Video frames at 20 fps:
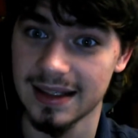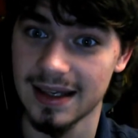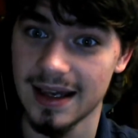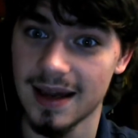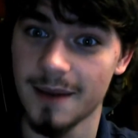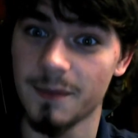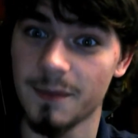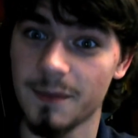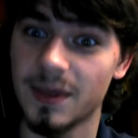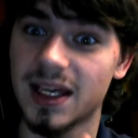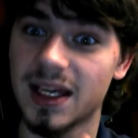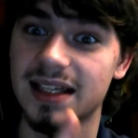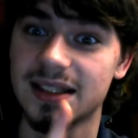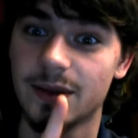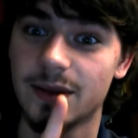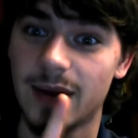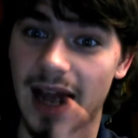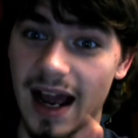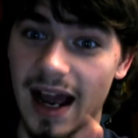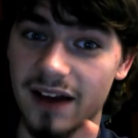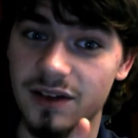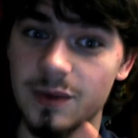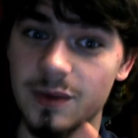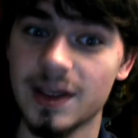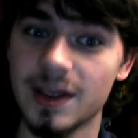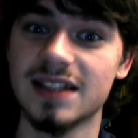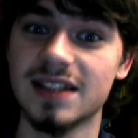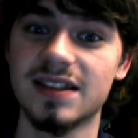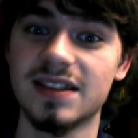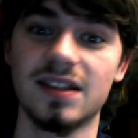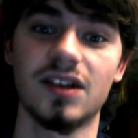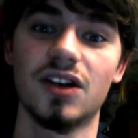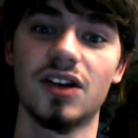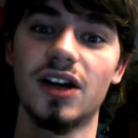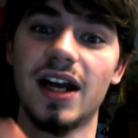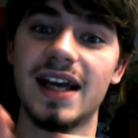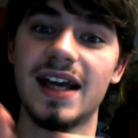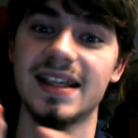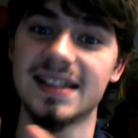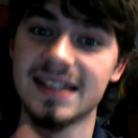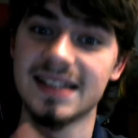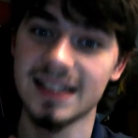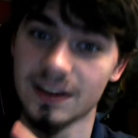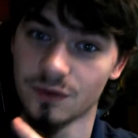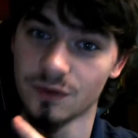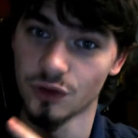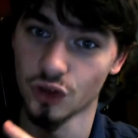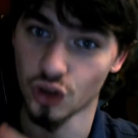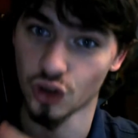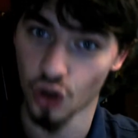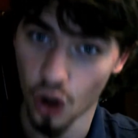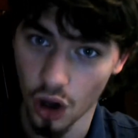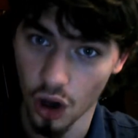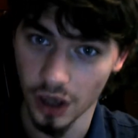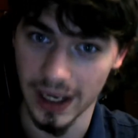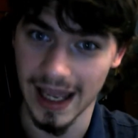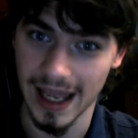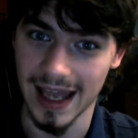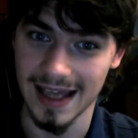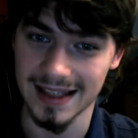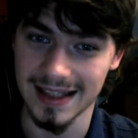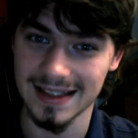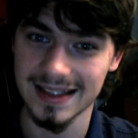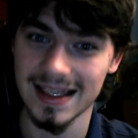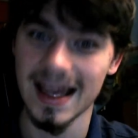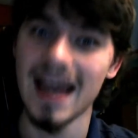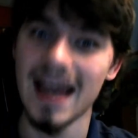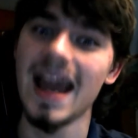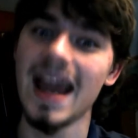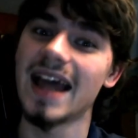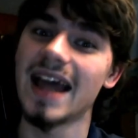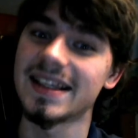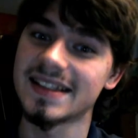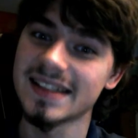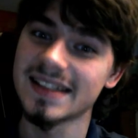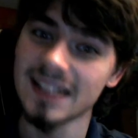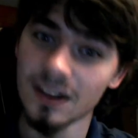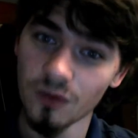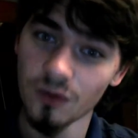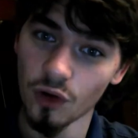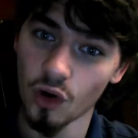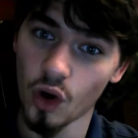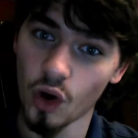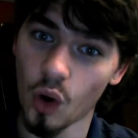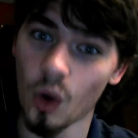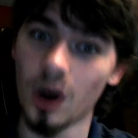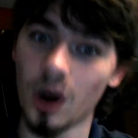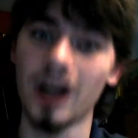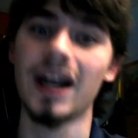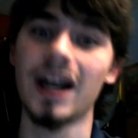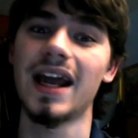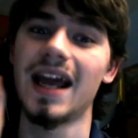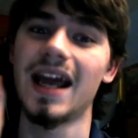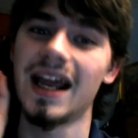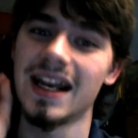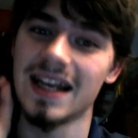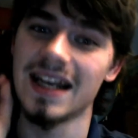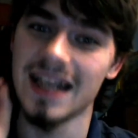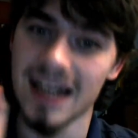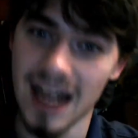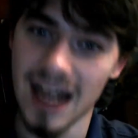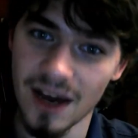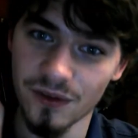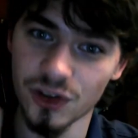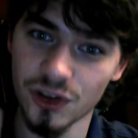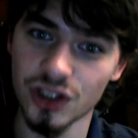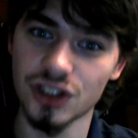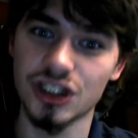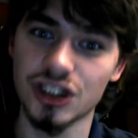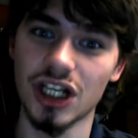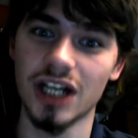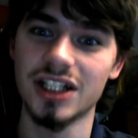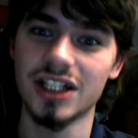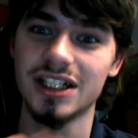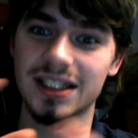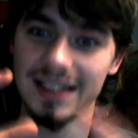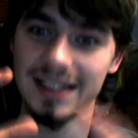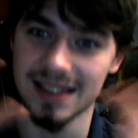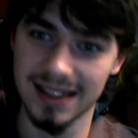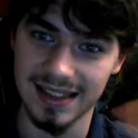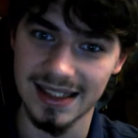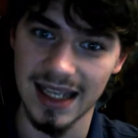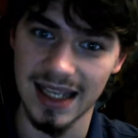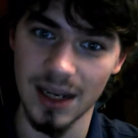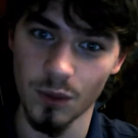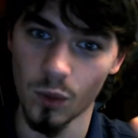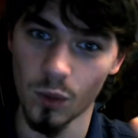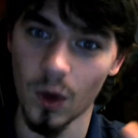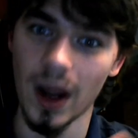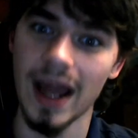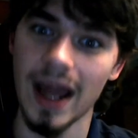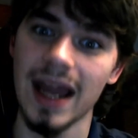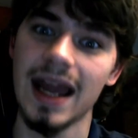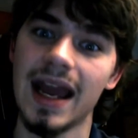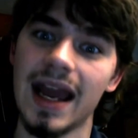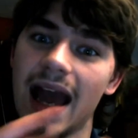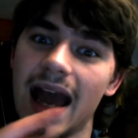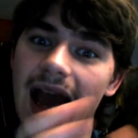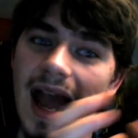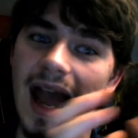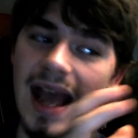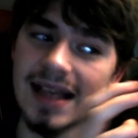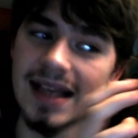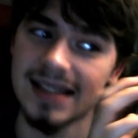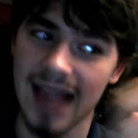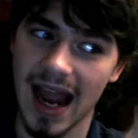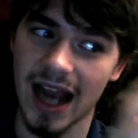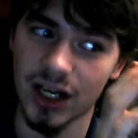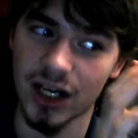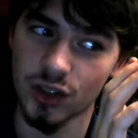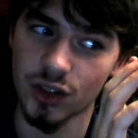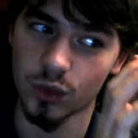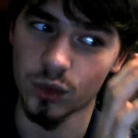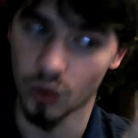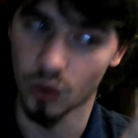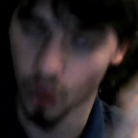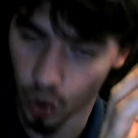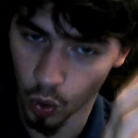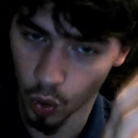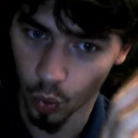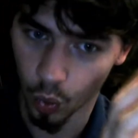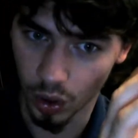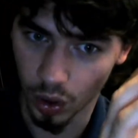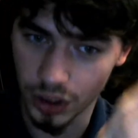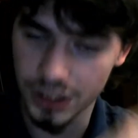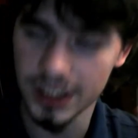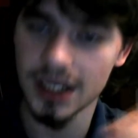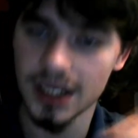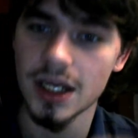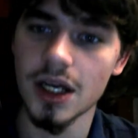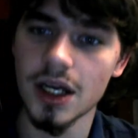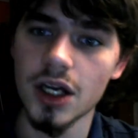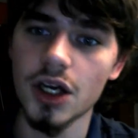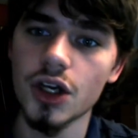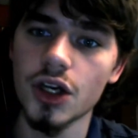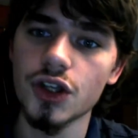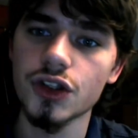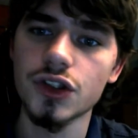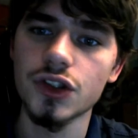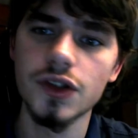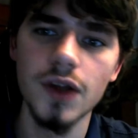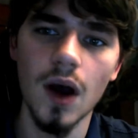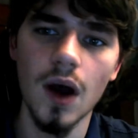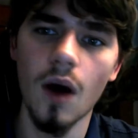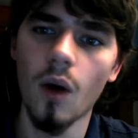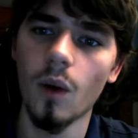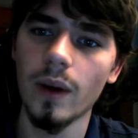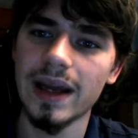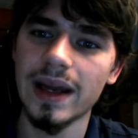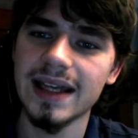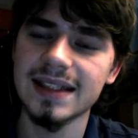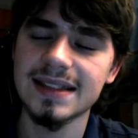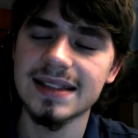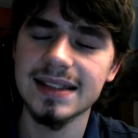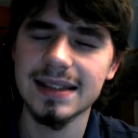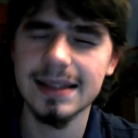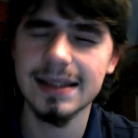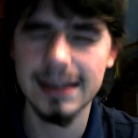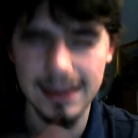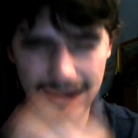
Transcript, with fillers: because it would have to be considered a civil law case and civil court never judges the same way as actual court. So it's